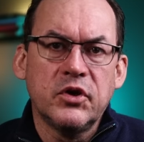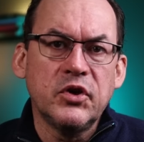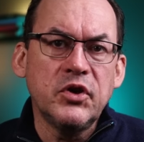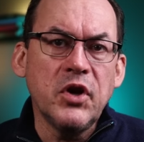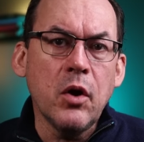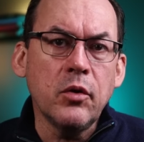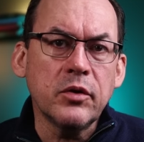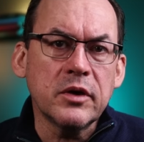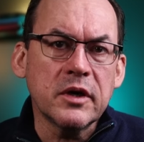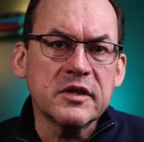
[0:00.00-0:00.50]
To
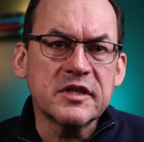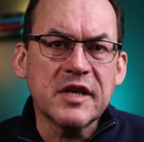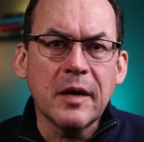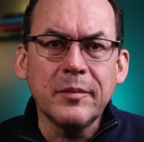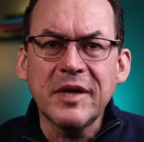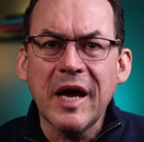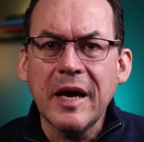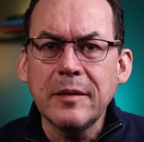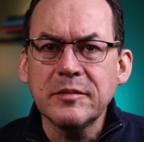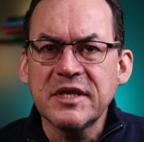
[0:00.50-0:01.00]
note,
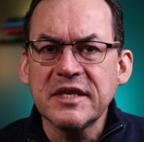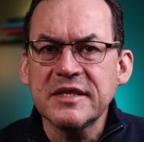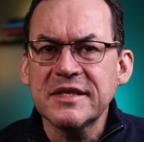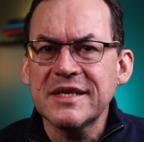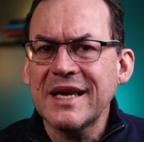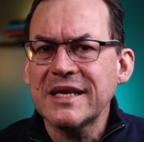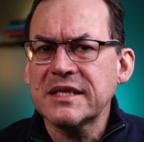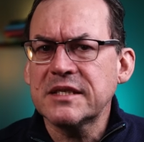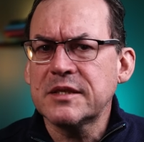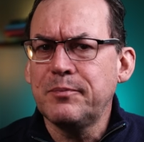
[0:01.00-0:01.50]
sometimes this
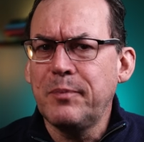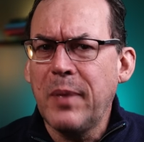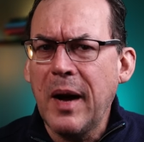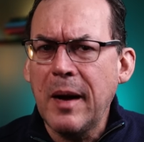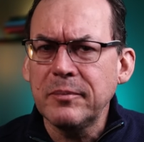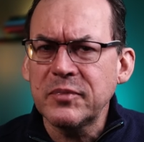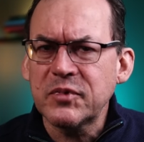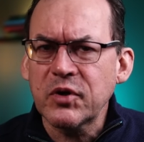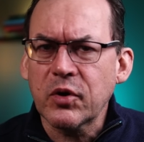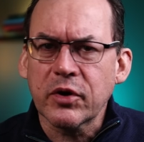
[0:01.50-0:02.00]
gets
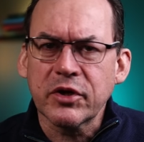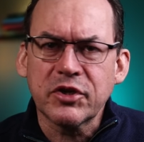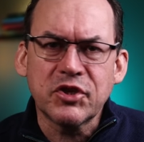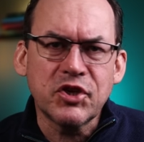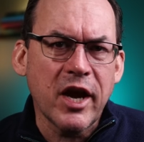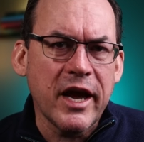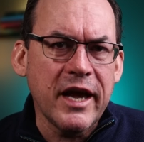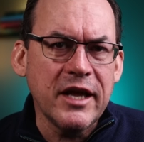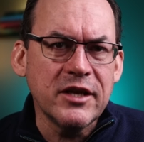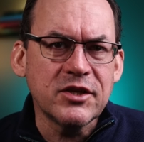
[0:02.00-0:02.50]
bumped or
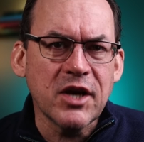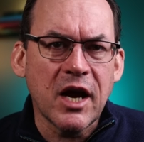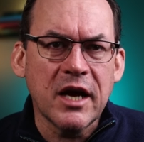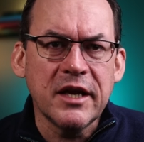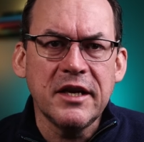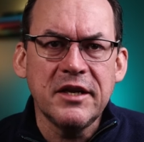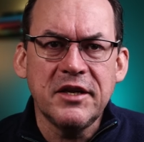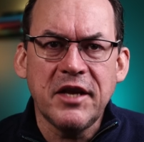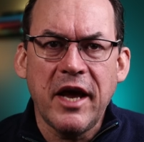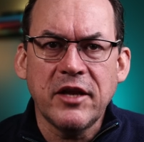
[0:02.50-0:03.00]
changed
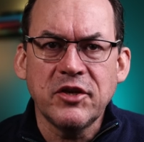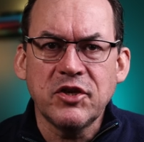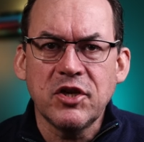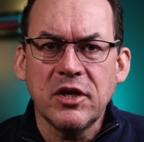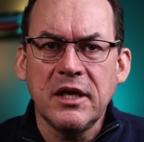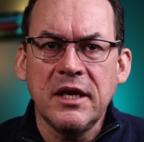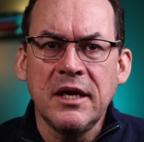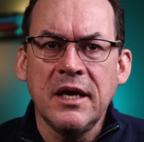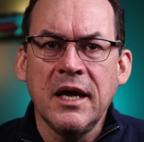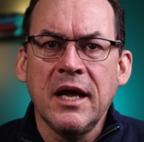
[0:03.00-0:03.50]

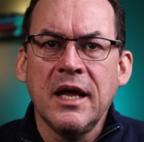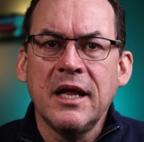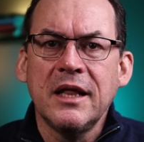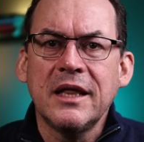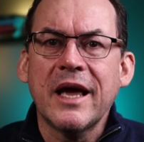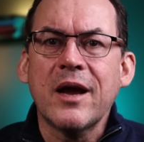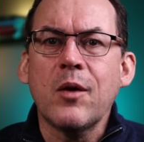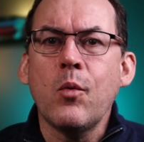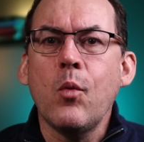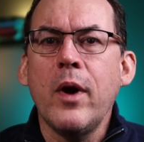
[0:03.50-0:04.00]
unintentionally,
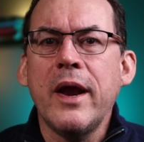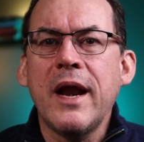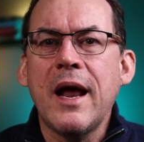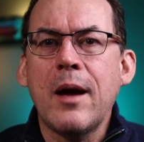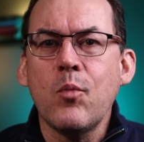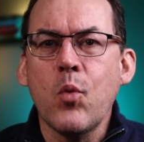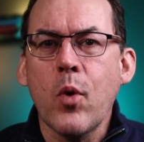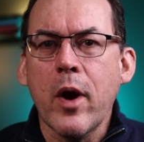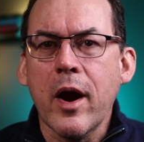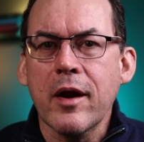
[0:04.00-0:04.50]
like when
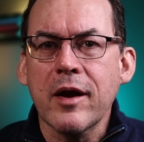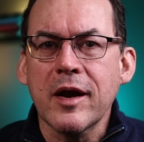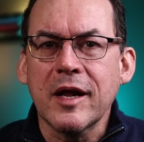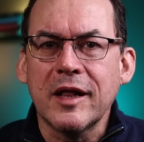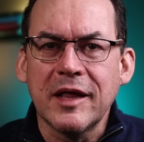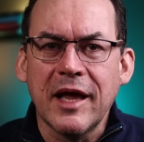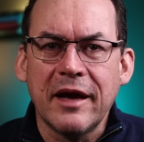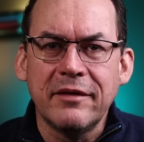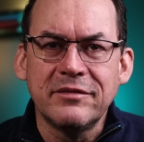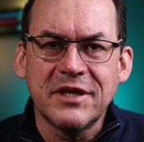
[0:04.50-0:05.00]
I'm wearing
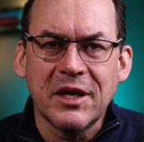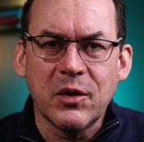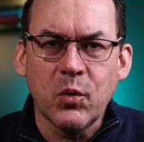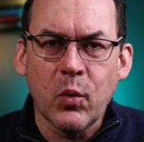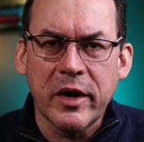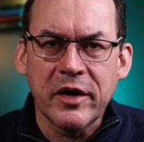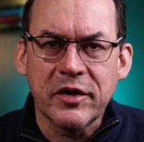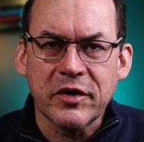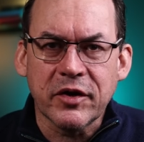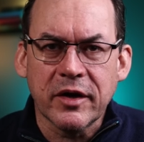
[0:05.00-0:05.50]
gloves in
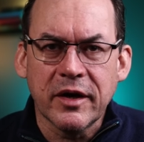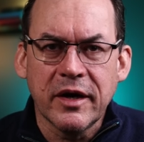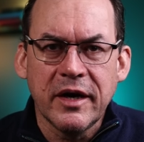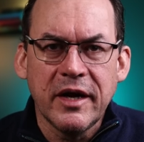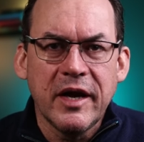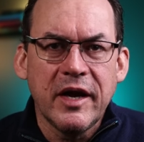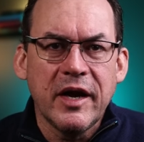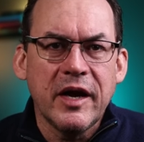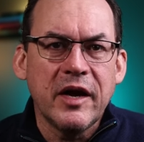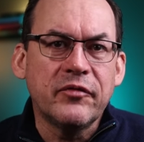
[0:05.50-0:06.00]
winter.
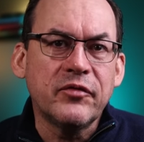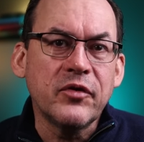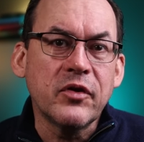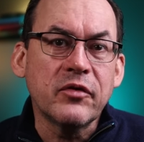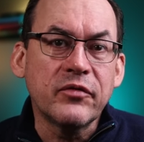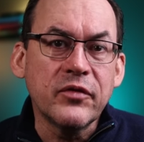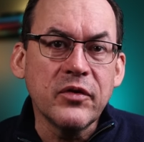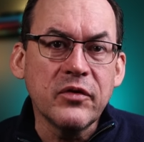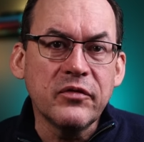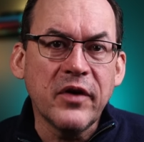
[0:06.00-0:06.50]
If
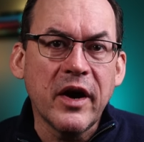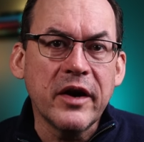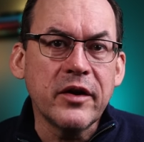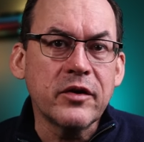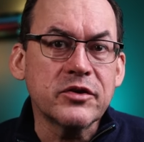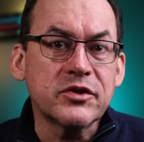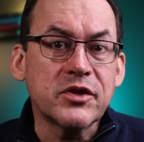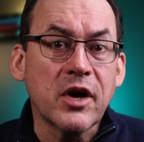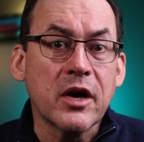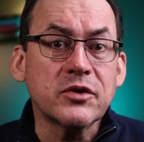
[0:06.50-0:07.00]
your
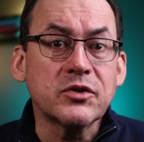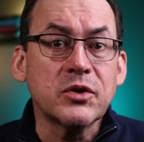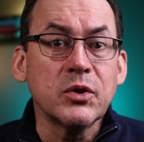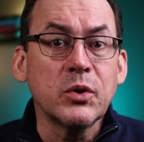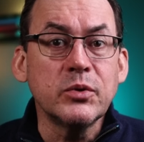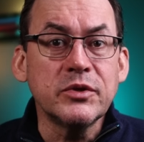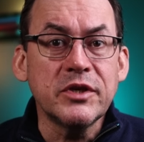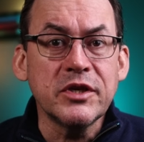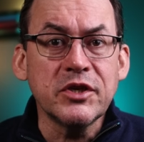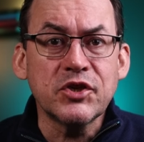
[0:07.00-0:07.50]
viewfinder starts
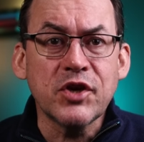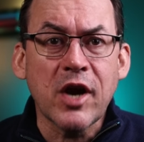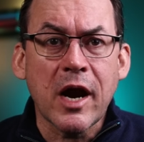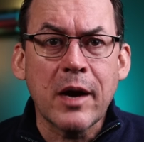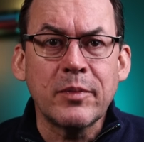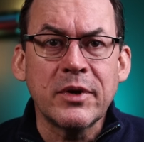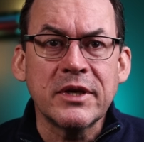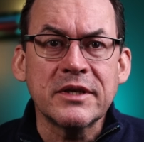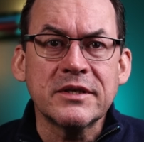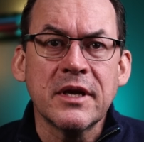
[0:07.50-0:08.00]
losing
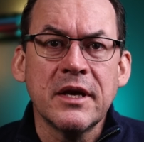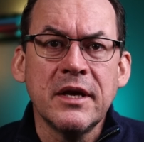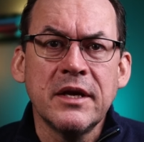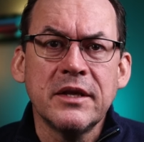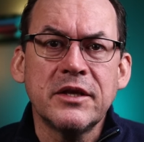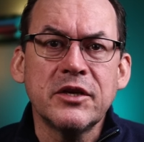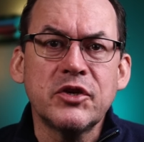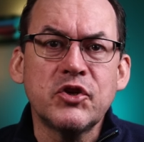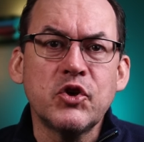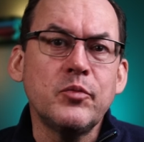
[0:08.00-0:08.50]
sharpness,
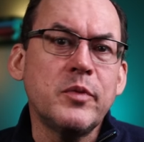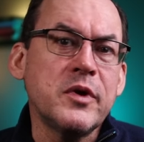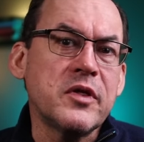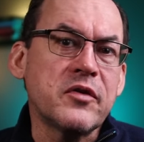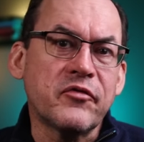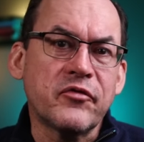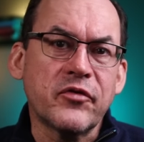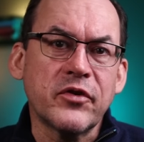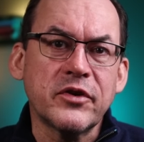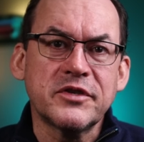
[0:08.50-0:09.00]
this should be
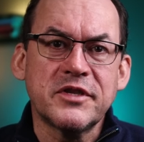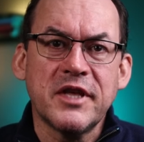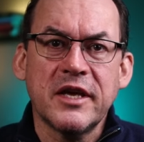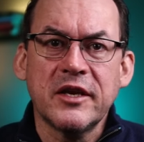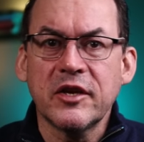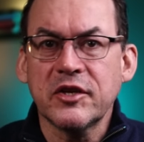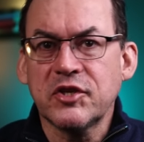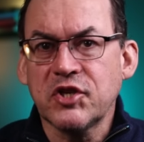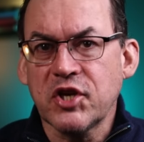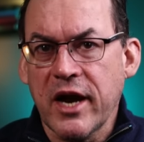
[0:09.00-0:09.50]
the first
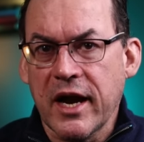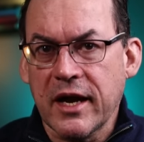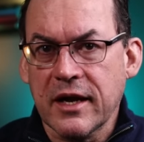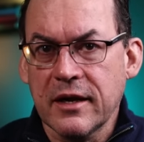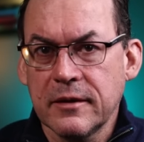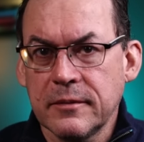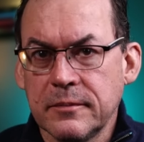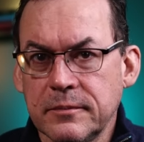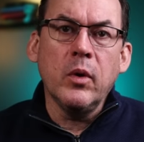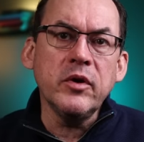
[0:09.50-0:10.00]
thing to check.